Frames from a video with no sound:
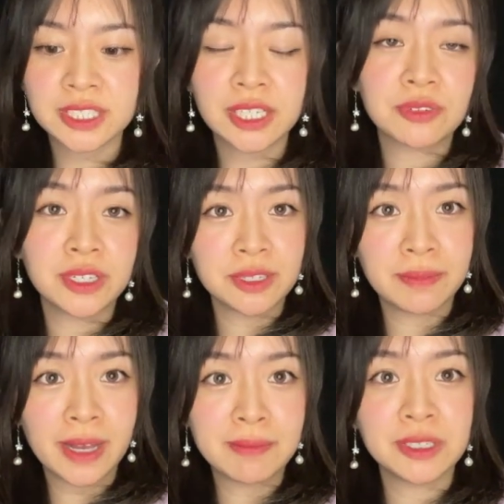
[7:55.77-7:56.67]
generated
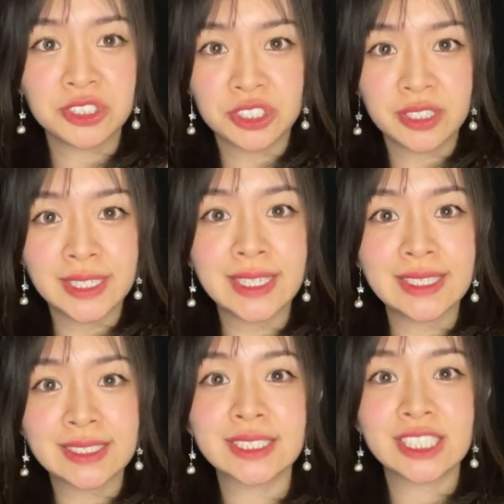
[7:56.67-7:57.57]
by Midjourney
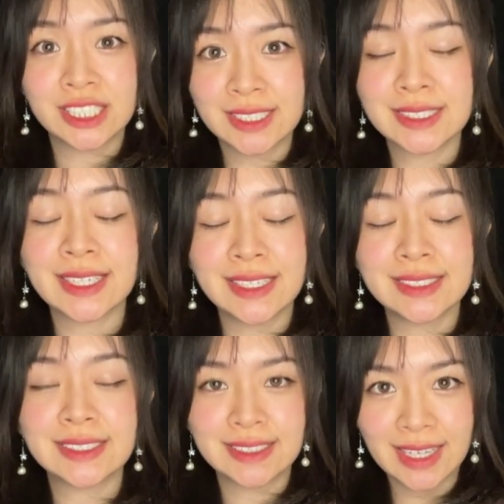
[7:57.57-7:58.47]
is just
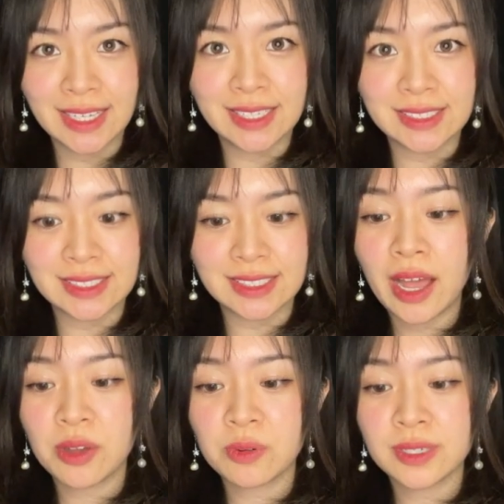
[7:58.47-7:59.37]
insane.
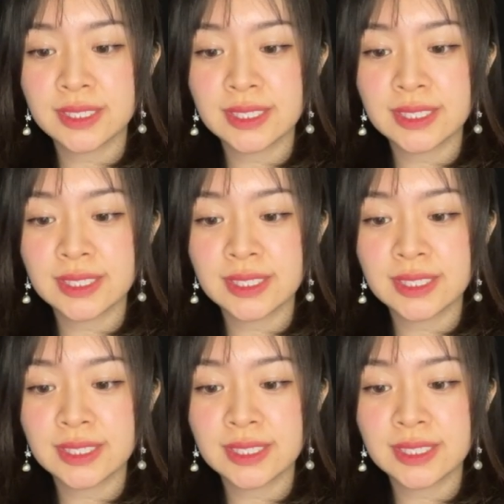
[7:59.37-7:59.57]
I was